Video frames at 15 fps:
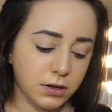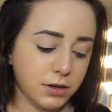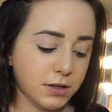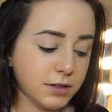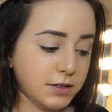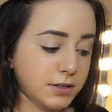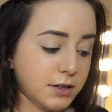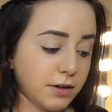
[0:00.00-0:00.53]

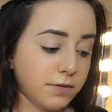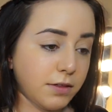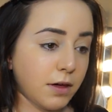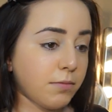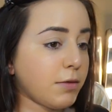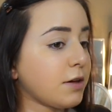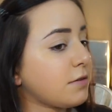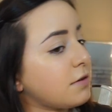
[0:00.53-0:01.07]
and see if that
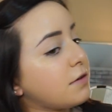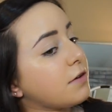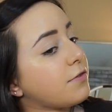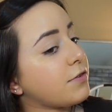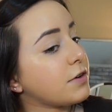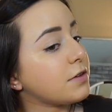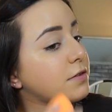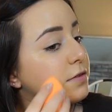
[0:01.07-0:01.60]
makes a
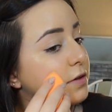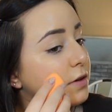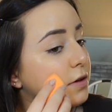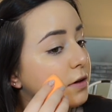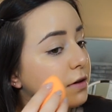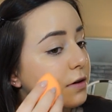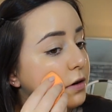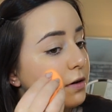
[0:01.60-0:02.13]
difference
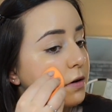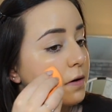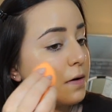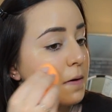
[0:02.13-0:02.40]
in